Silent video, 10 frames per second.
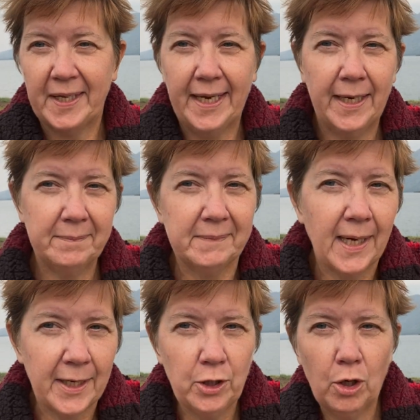and
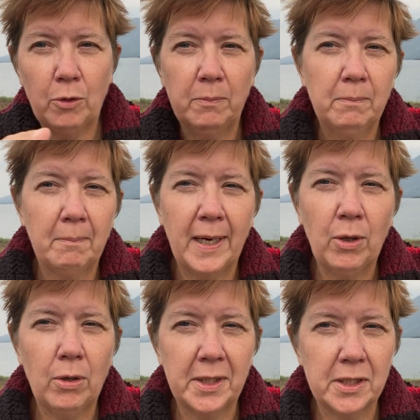I know my
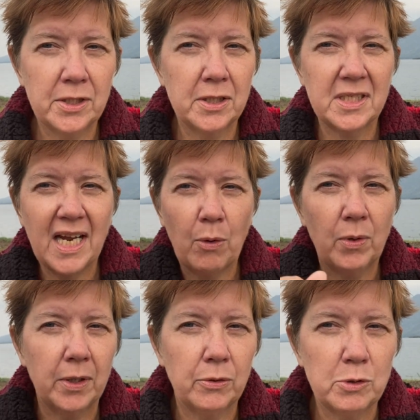audience is not
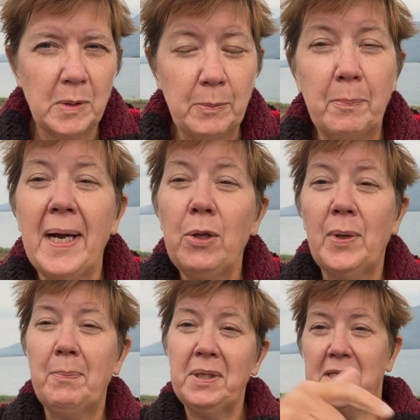one of those people. By the
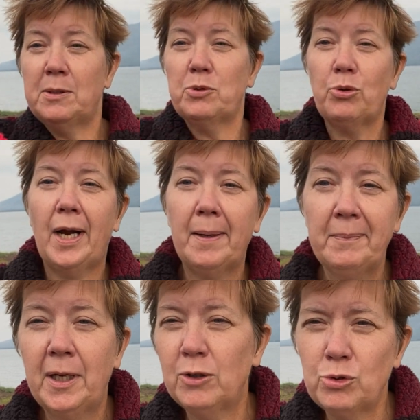way, please subscribe.
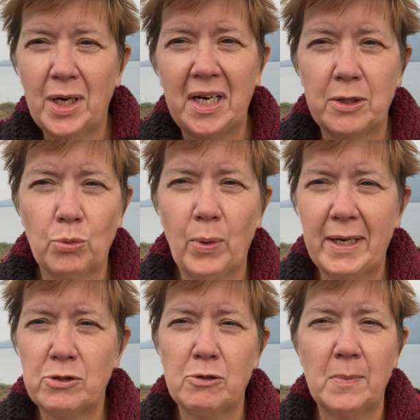I'll try not to
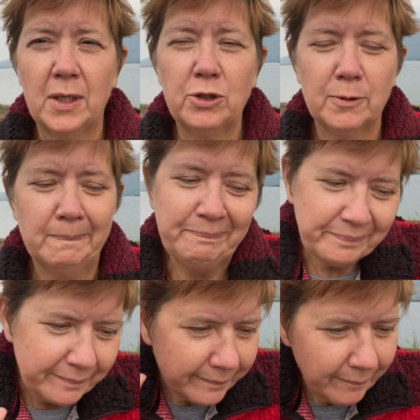rant too much.
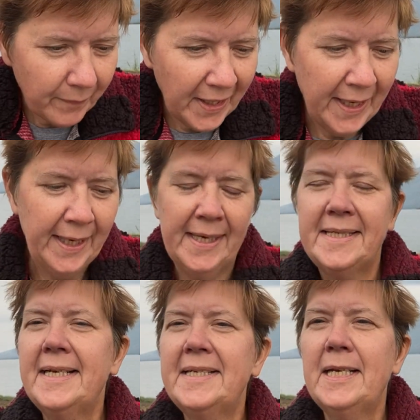
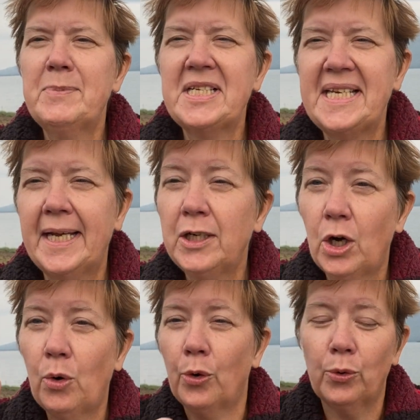10 tips again,
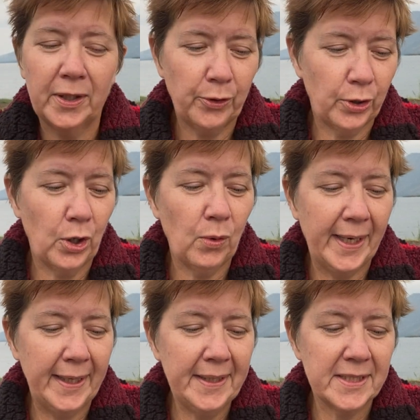go early or go
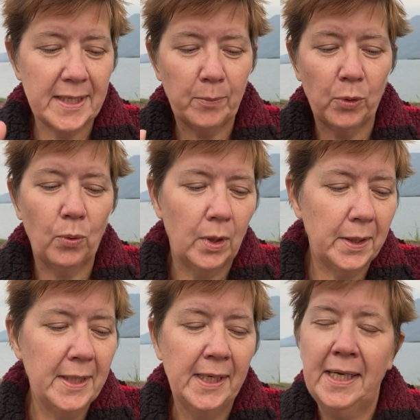late is number
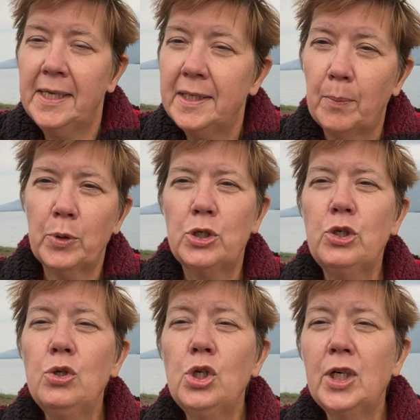1. Number
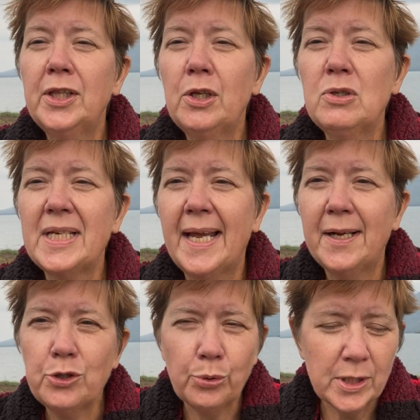2, look at those
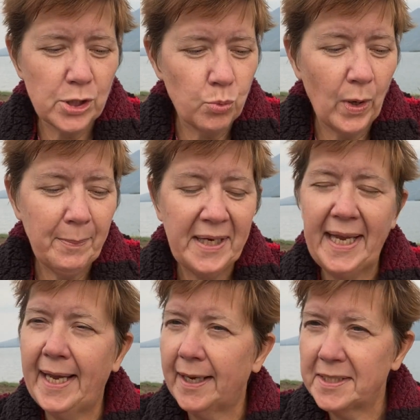entrance
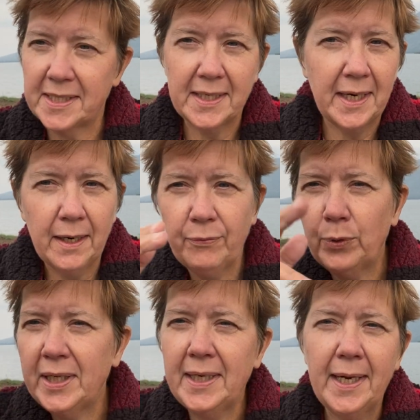webcams at
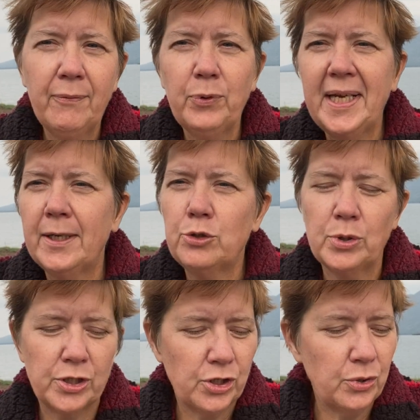every
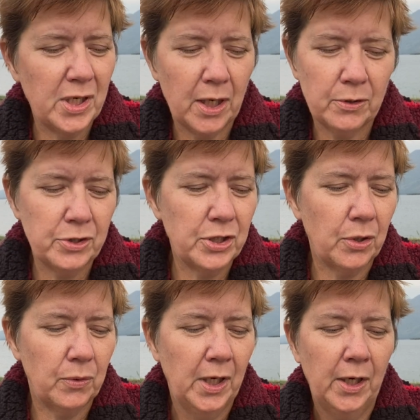entrance to
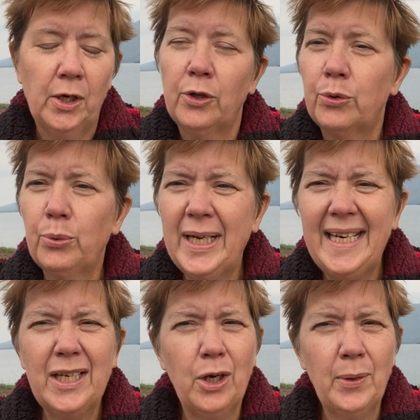Yellowstone.
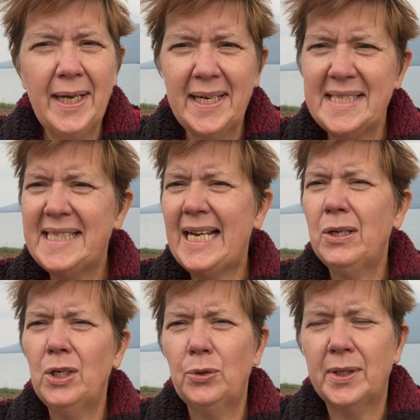3, go ahead and
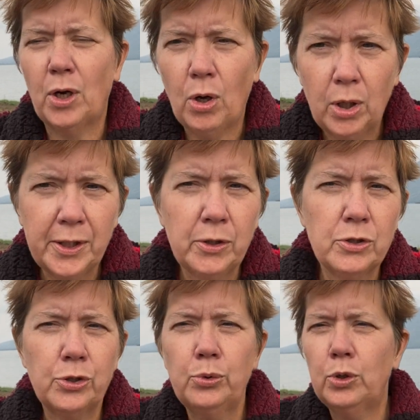download an audio
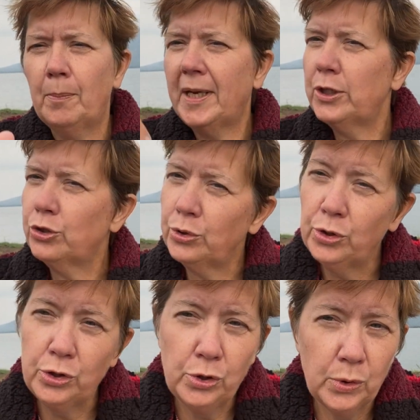tour. Make sure
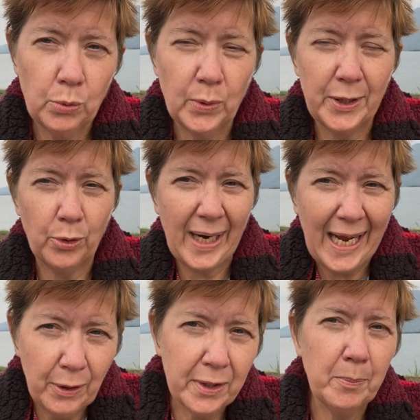you do it when you're
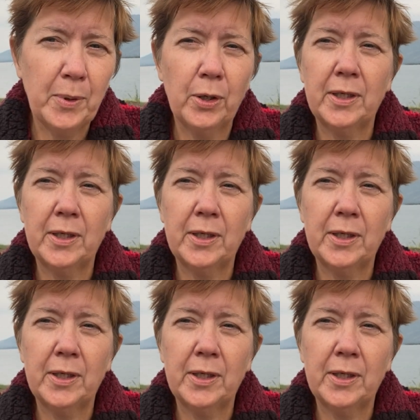out of the park,